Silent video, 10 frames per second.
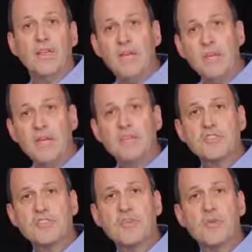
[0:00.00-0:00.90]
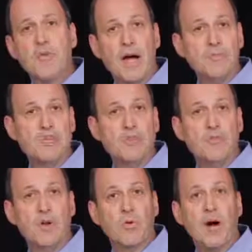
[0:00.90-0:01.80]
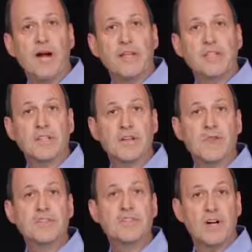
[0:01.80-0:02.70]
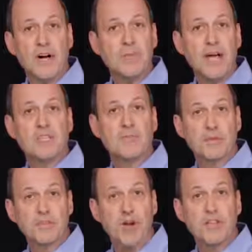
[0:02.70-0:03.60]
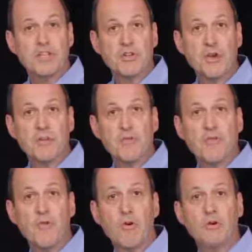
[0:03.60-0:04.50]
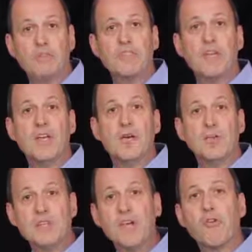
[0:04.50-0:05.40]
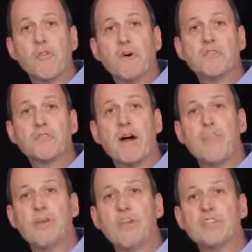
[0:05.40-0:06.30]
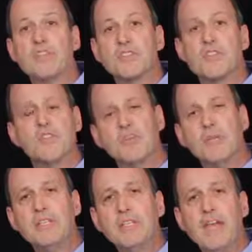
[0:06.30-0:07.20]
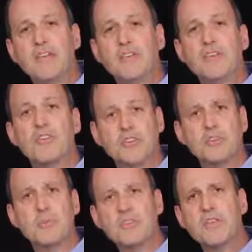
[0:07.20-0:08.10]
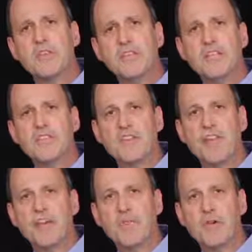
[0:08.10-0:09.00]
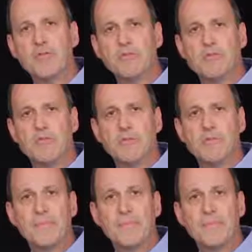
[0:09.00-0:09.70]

The PSG with option UNY delivers unmatched metrology-grade performance with several modes of operation, so it can be tailored to your specific needs at any frequency.